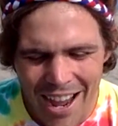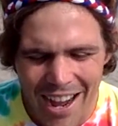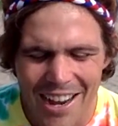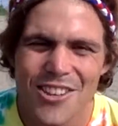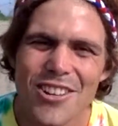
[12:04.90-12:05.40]

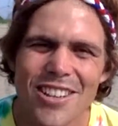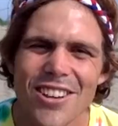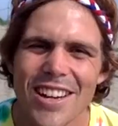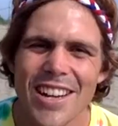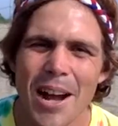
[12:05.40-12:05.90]
You can look
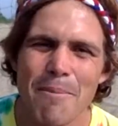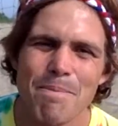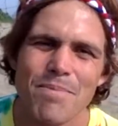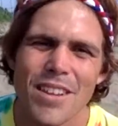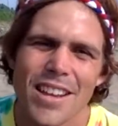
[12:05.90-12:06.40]
it up
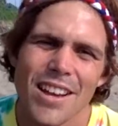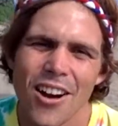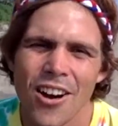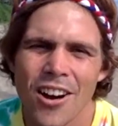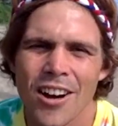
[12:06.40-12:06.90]

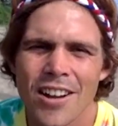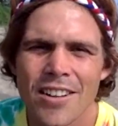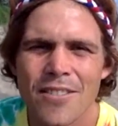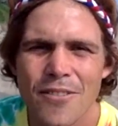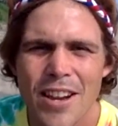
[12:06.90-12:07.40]

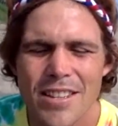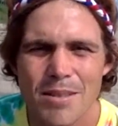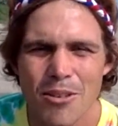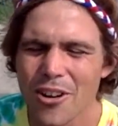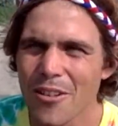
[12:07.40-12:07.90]
on
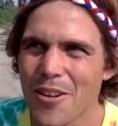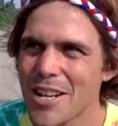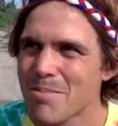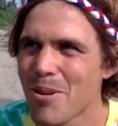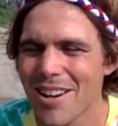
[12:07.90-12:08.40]
not on
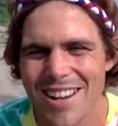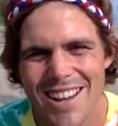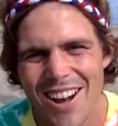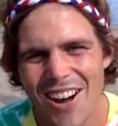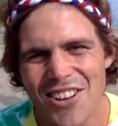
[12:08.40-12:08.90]
Facebook,
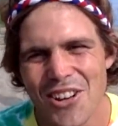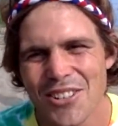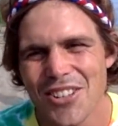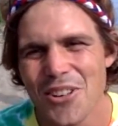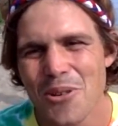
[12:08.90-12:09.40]
on
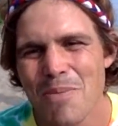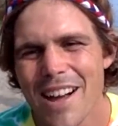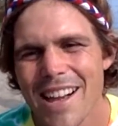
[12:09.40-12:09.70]
YouTube.